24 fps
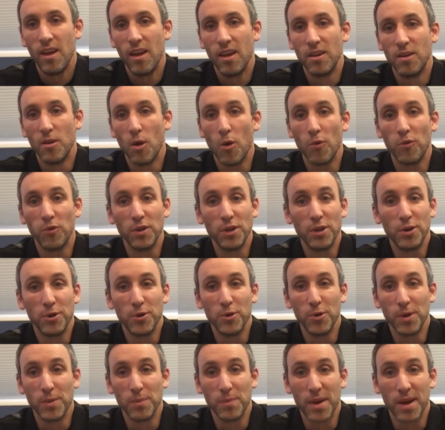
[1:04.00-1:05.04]
and hopefully you're
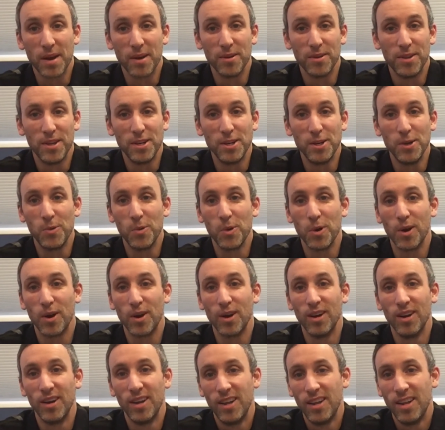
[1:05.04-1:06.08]
doing better than you
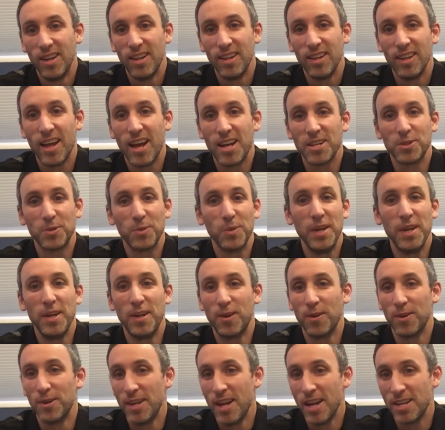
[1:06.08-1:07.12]
were last
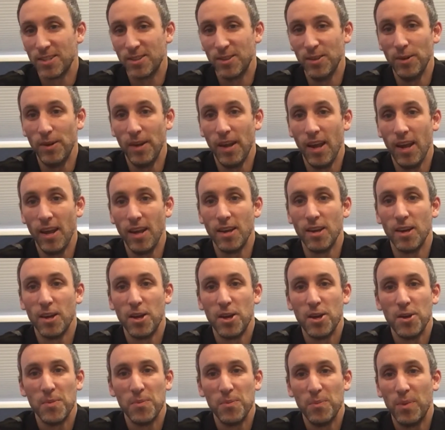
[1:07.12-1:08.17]
week or yesterday,
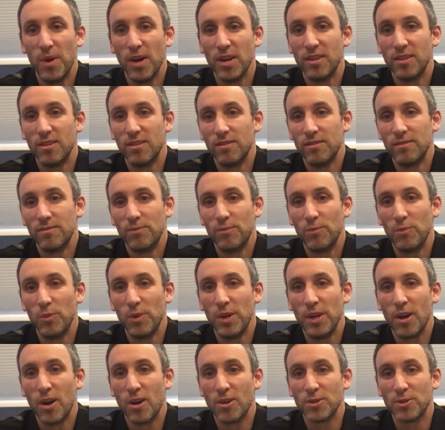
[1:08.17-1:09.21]
but
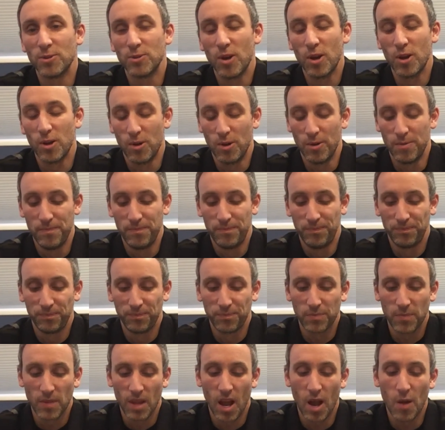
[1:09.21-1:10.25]
we all struggle.
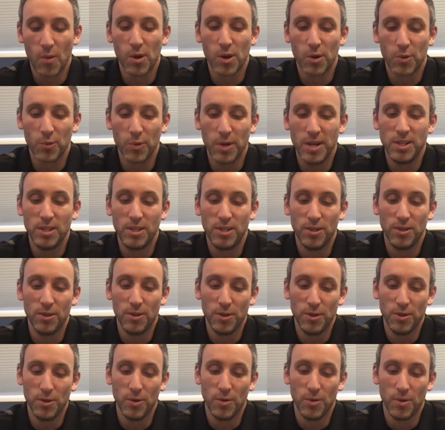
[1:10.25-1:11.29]
I want to read to
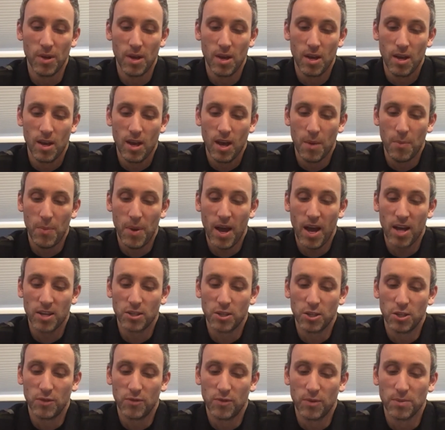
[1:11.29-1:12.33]
you a
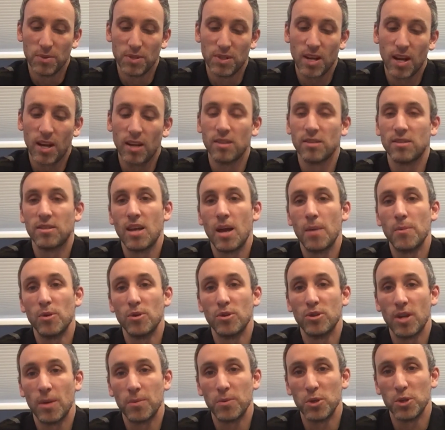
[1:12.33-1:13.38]
passage from 2
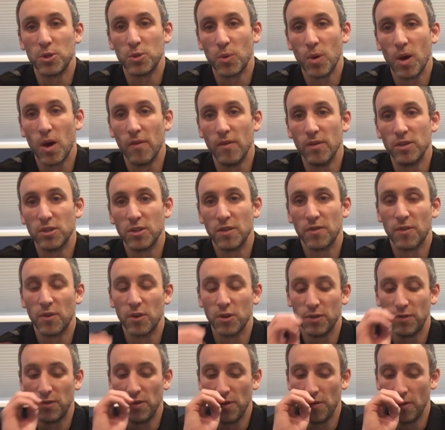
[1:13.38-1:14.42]
Samuel chapter 12. It's the
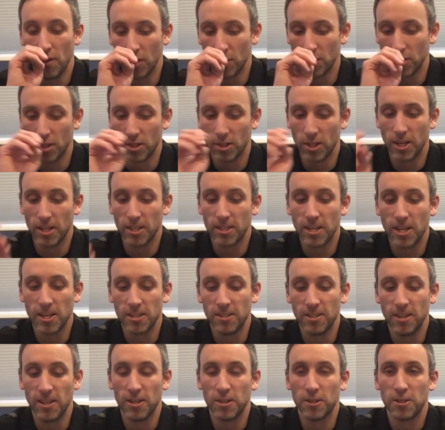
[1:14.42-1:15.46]
first few verses, and it
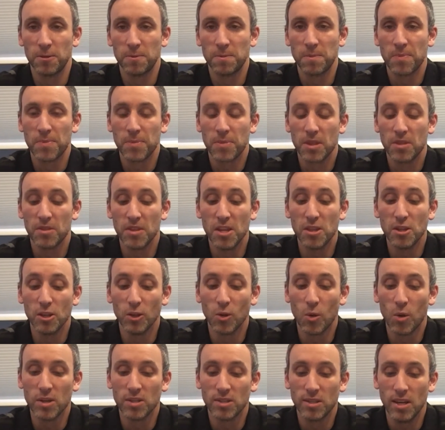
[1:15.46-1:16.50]
says this: "Then the
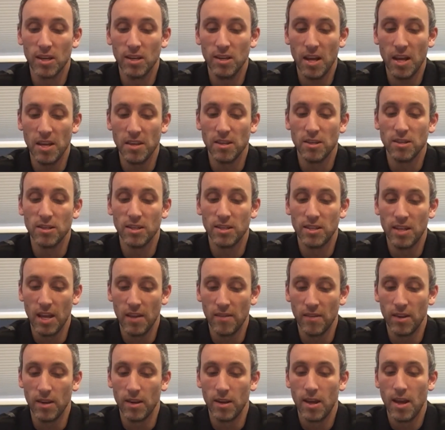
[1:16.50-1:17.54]
Lord sent Nathan to
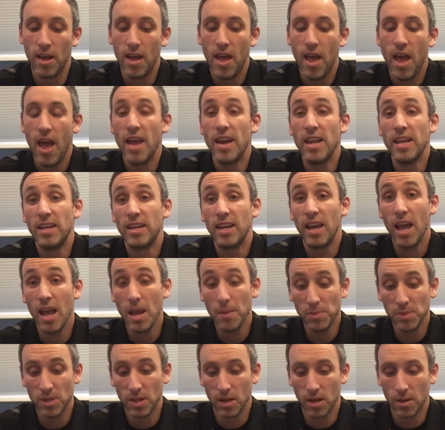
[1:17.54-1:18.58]
David, and he
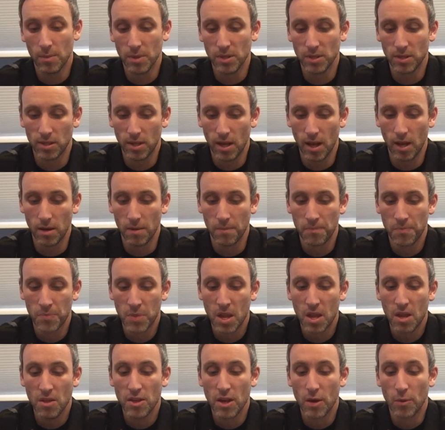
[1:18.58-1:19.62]
came to him and said,
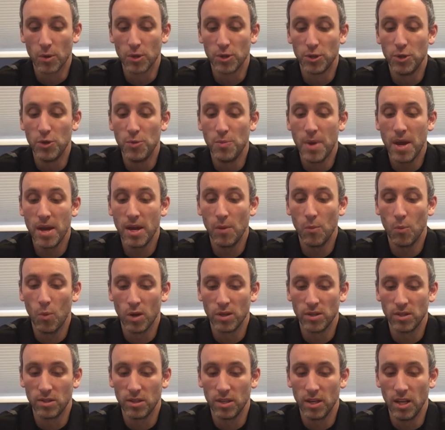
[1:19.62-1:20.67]
'There were two men in
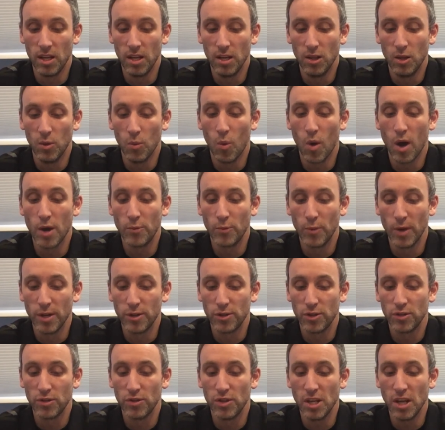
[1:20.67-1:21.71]
one city, the one
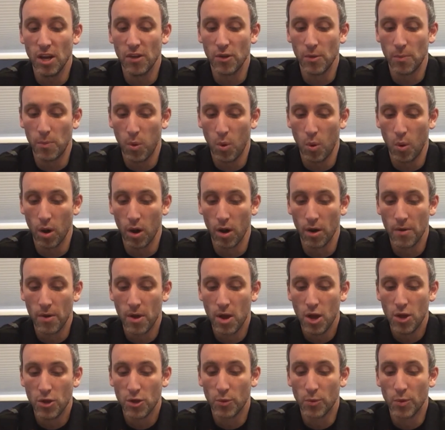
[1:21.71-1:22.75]
rich, the other poor.
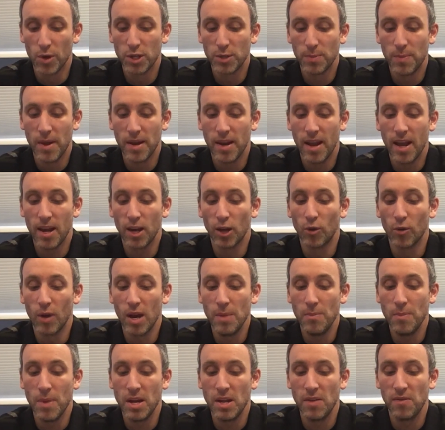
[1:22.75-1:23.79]
The rich man had a
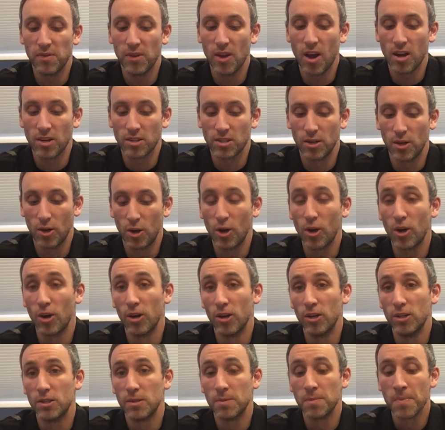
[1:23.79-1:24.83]
great many flocks and
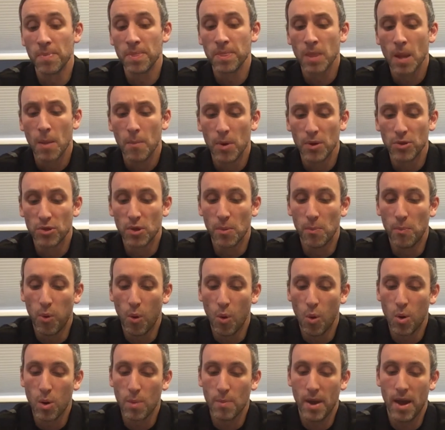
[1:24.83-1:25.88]
herds, but the
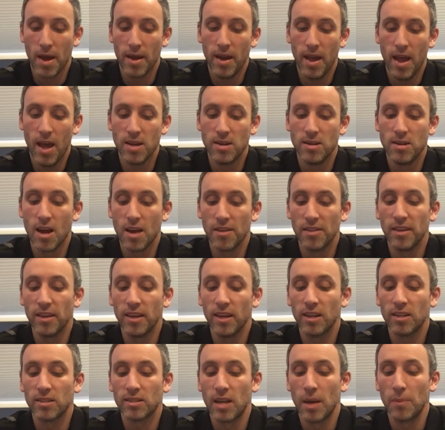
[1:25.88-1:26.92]
poor man had
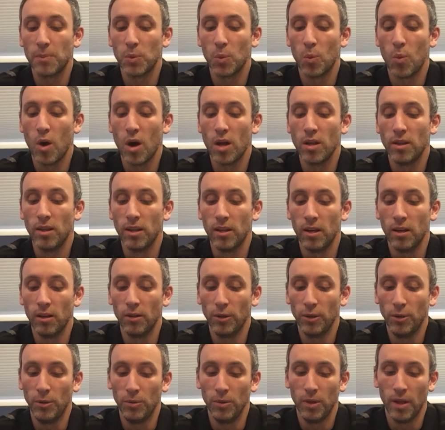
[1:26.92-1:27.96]
nothing except one
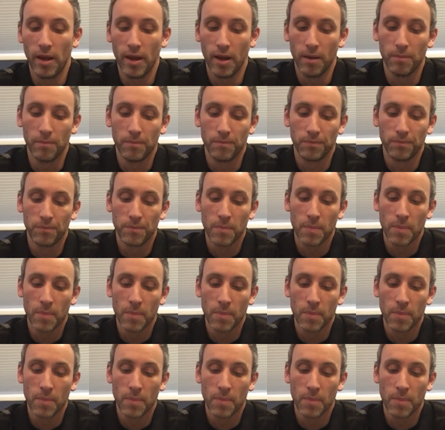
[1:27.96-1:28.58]
little ewe lamb,